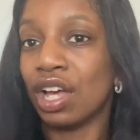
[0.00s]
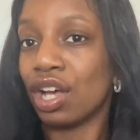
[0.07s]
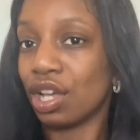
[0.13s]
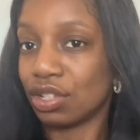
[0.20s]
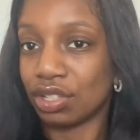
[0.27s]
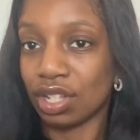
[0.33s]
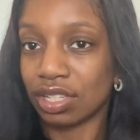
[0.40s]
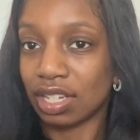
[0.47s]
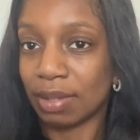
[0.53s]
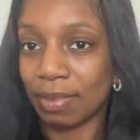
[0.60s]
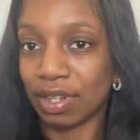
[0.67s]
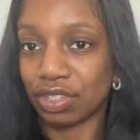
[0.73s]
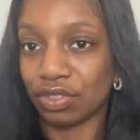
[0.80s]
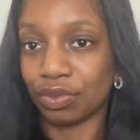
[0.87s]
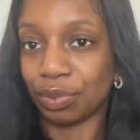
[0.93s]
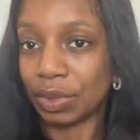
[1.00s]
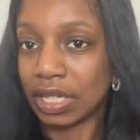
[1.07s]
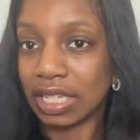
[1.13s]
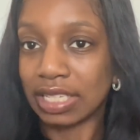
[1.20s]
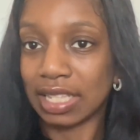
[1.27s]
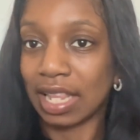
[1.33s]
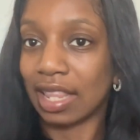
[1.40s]
a certain amount of
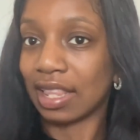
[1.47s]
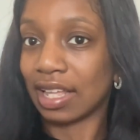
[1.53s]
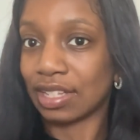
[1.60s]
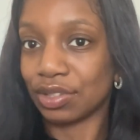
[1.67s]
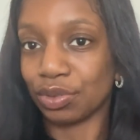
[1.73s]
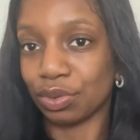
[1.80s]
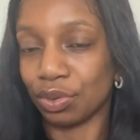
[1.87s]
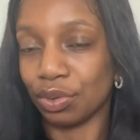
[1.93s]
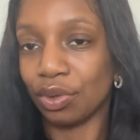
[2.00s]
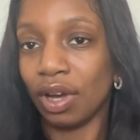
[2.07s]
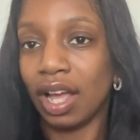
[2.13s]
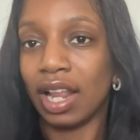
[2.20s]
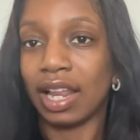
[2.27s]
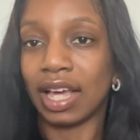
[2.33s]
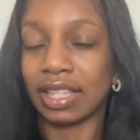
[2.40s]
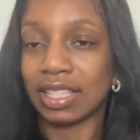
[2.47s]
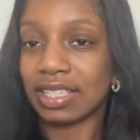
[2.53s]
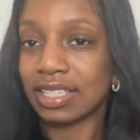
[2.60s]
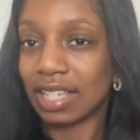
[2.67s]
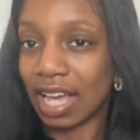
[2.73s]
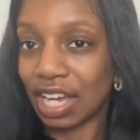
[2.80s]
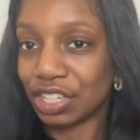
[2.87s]
weeks and then that's all. Like,
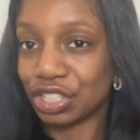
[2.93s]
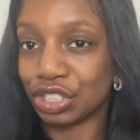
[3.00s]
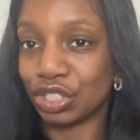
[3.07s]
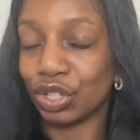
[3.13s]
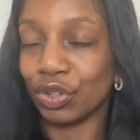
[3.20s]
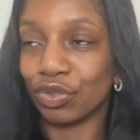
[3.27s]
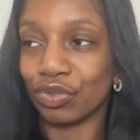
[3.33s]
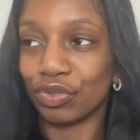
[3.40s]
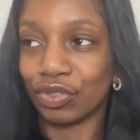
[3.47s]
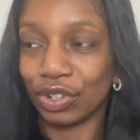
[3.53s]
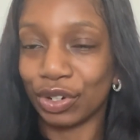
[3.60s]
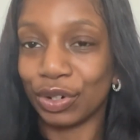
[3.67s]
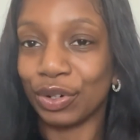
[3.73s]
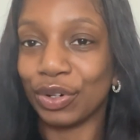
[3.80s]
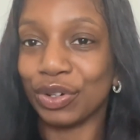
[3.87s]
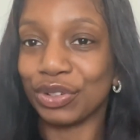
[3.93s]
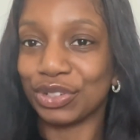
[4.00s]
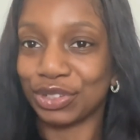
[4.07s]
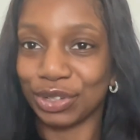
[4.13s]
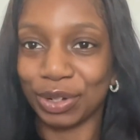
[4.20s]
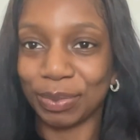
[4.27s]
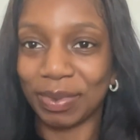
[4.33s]
this is actually your real
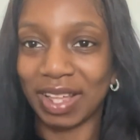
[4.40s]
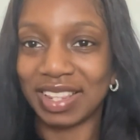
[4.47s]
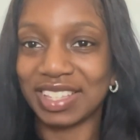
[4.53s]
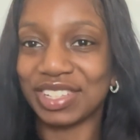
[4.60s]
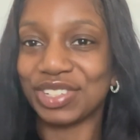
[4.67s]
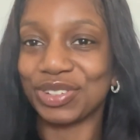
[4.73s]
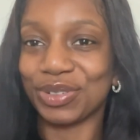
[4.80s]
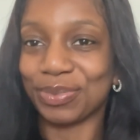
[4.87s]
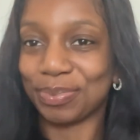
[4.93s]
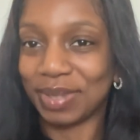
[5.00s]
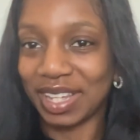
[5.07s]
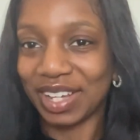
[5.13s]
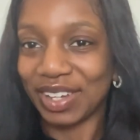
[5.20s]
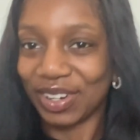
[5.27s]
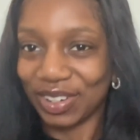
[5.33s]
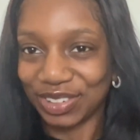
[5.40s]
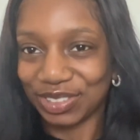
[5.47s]
job. Like, this is your big girl